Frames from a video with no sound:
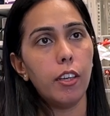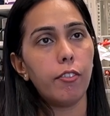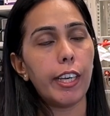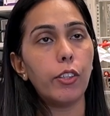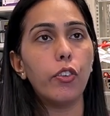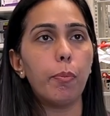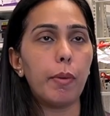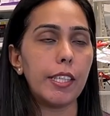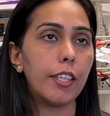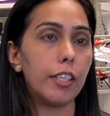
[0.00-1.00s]
When you
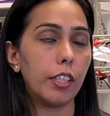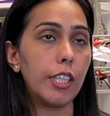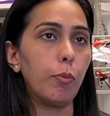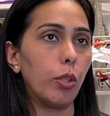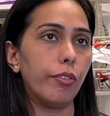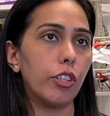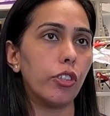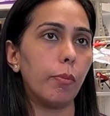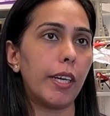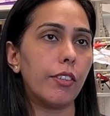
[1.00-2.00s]
replace these
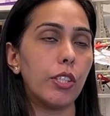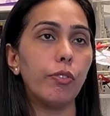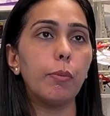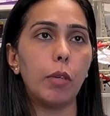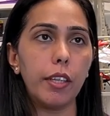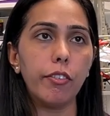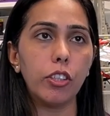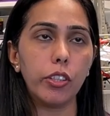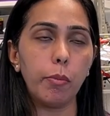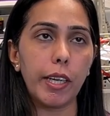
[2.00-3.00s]
monofunctional batteries with
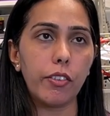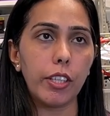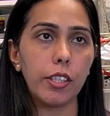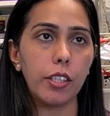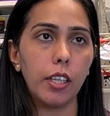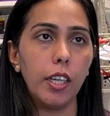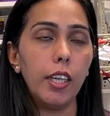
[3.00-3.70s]
multifunctional batteries,